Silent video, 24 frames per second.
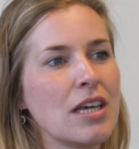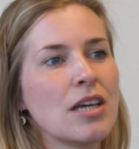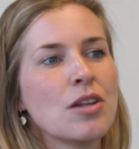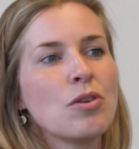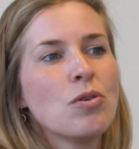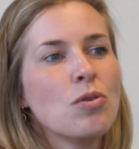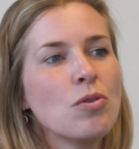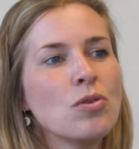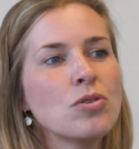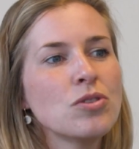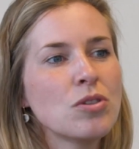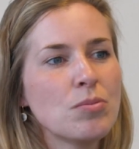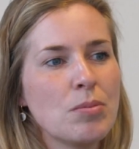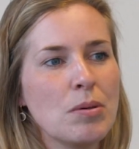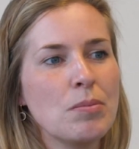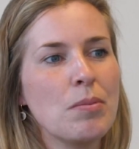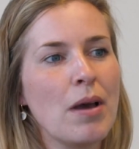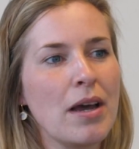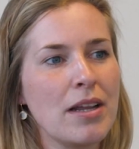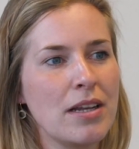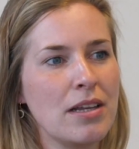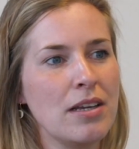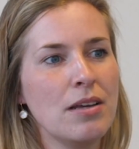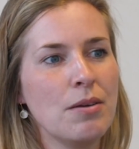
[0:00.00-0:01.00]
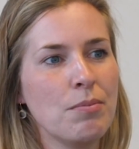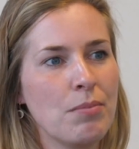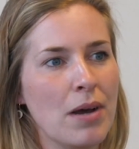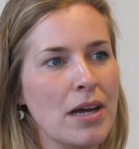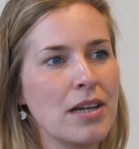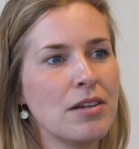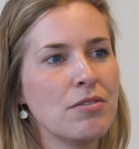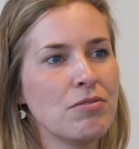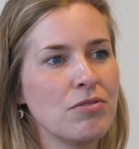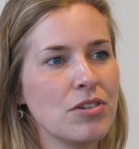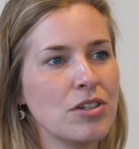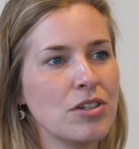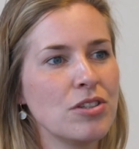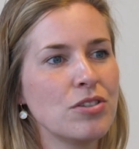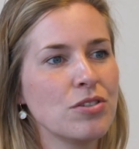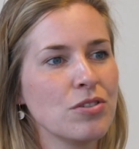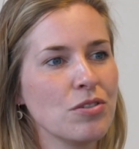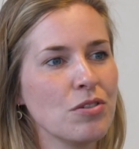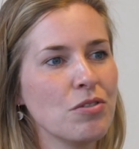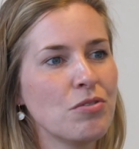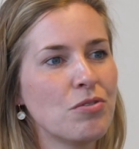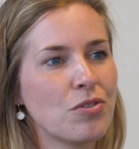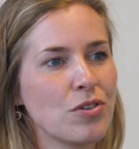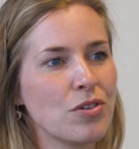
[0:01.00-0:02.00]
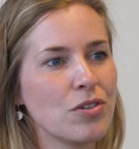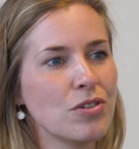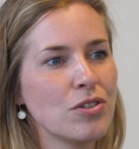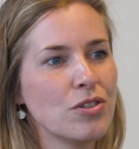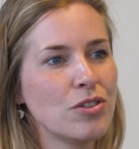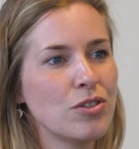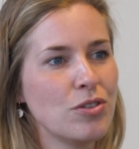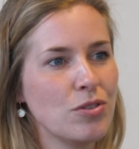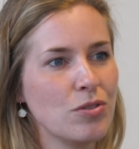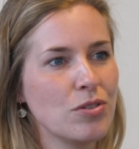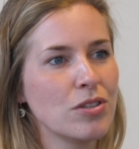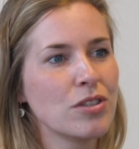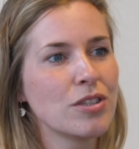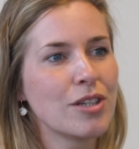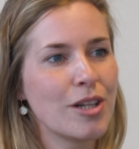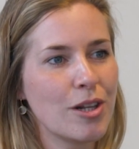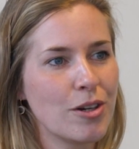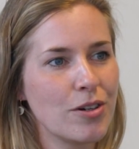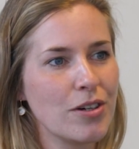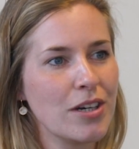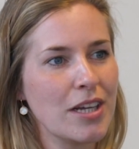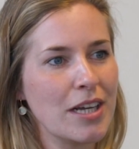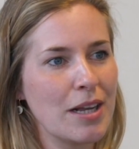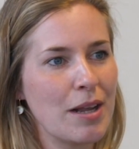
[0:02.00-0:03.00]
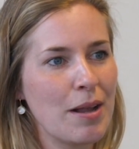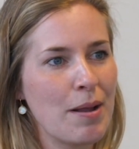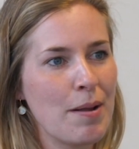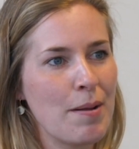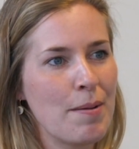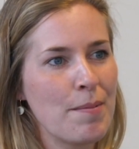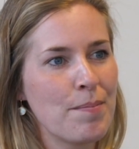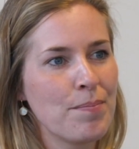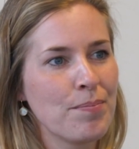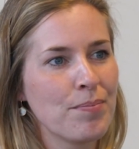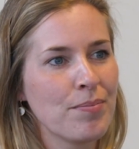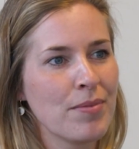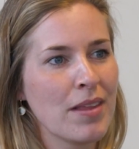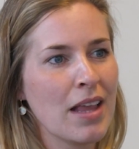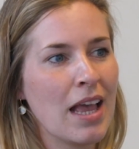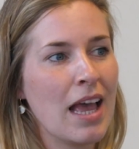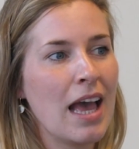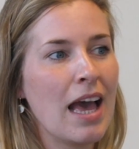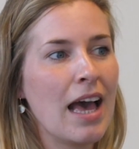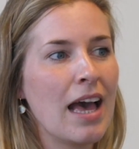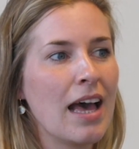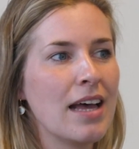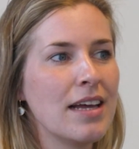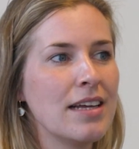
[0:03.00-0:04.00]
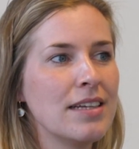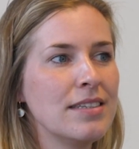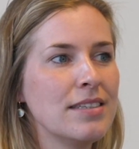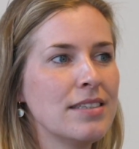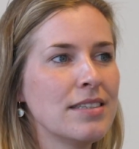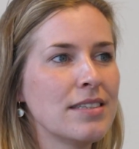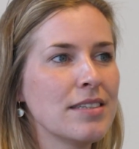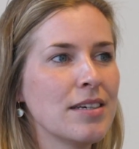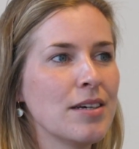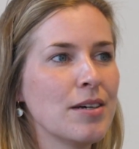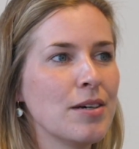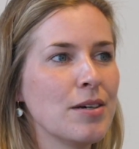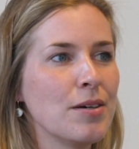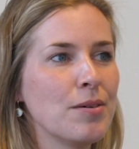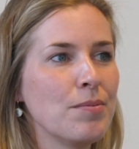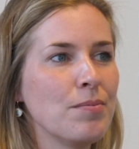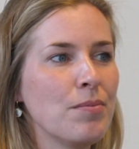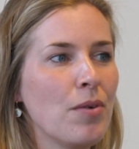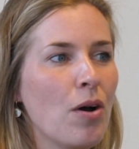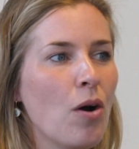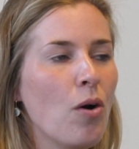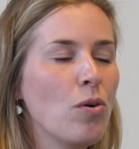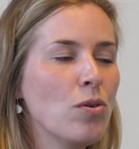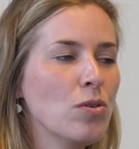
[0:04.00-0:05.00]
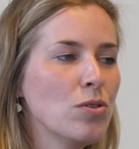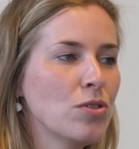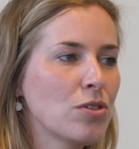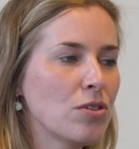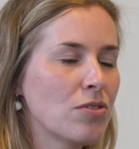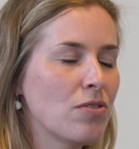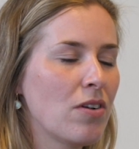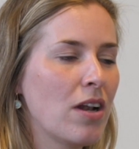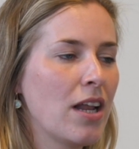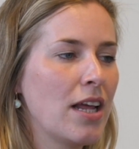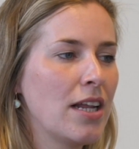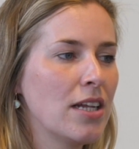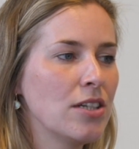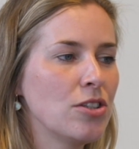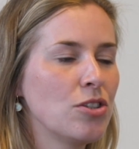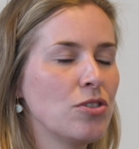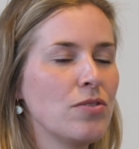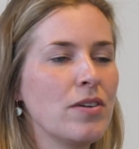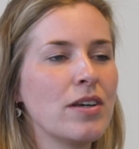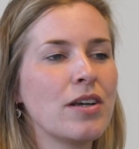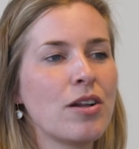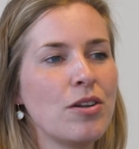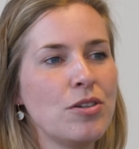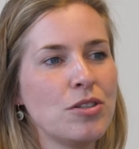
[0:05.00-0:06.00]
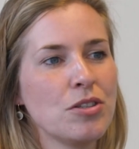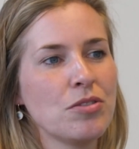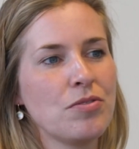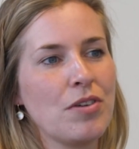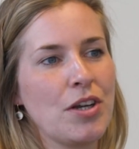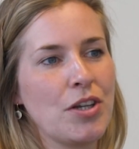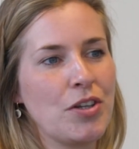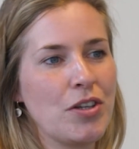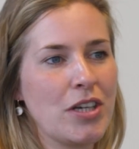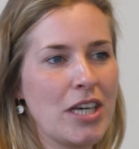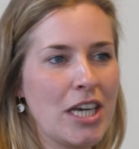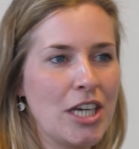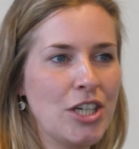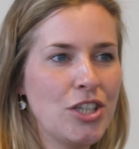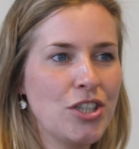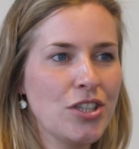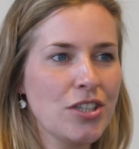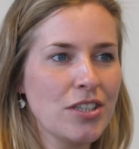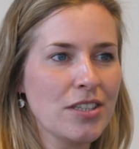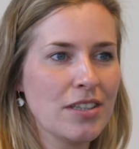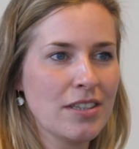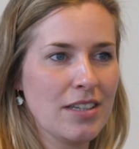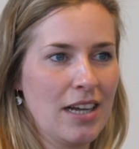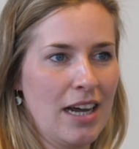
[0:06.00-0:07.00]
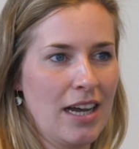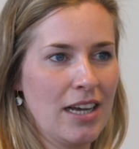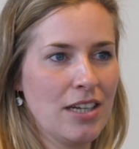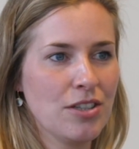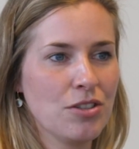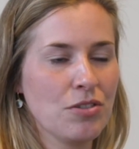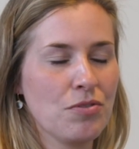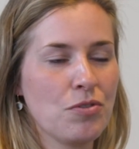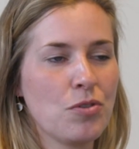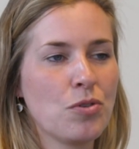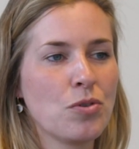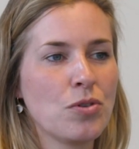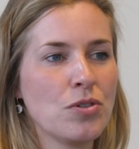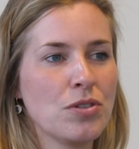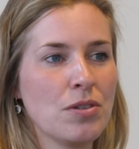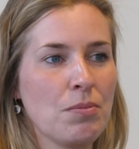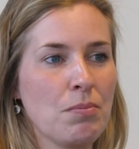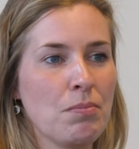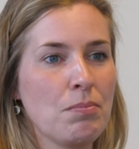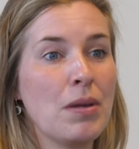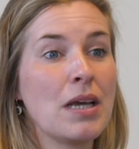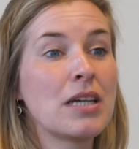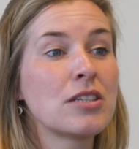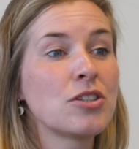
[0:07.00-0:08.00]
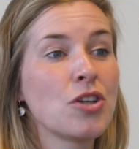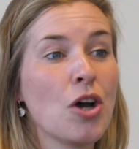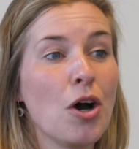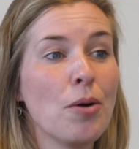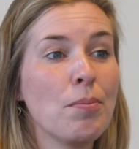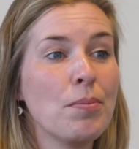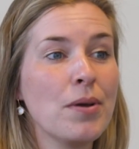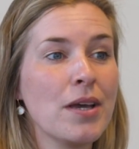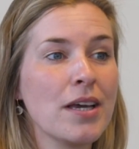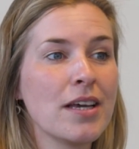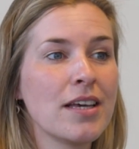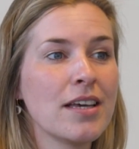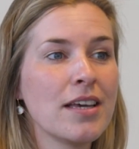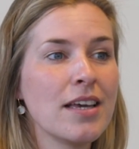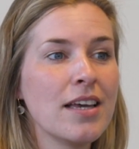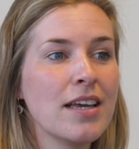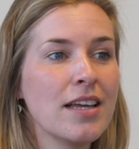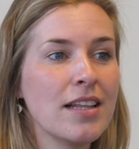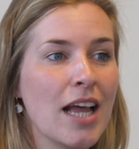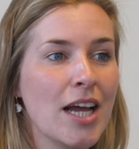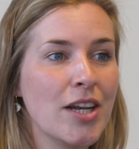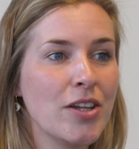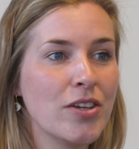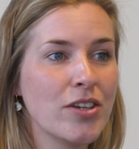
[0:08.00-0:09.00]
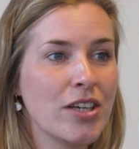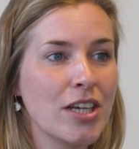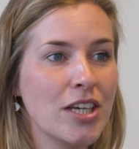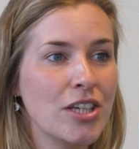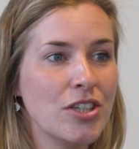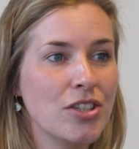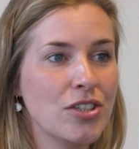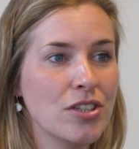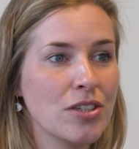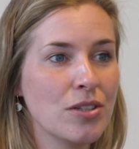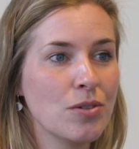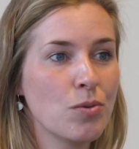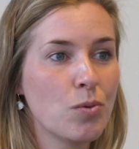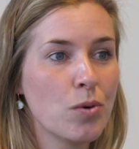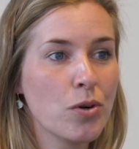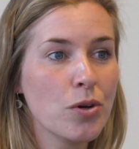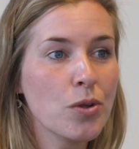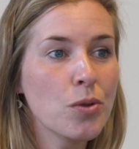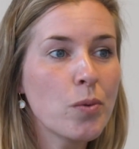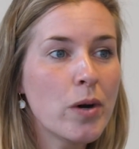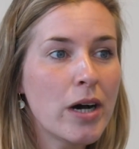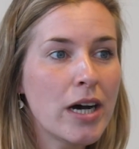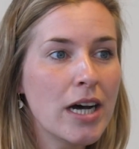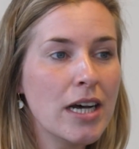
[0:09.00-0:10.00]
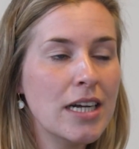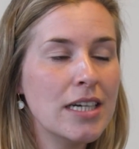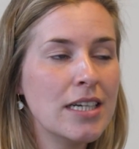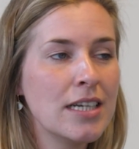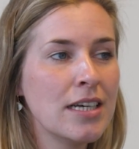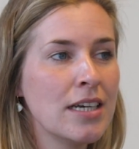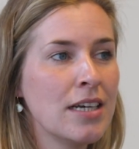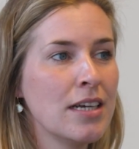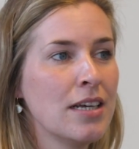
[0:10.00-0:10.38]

can also be beneficial for students' learning. And also related to inclusive education, that is of course a big topic in education worldwide,